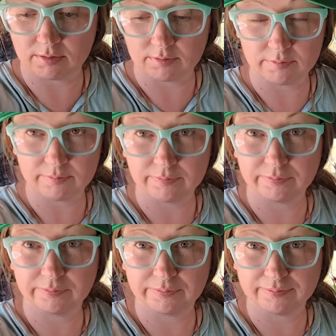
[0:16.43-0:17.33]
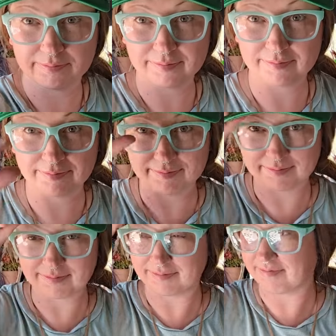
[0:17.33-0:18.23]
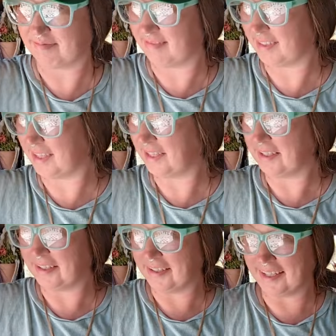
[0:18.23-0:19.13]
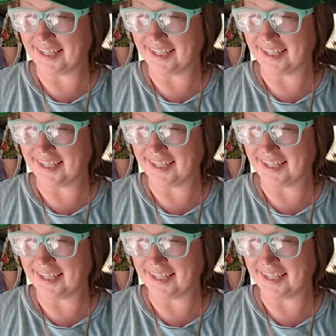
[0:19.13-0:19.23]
(no one is talking)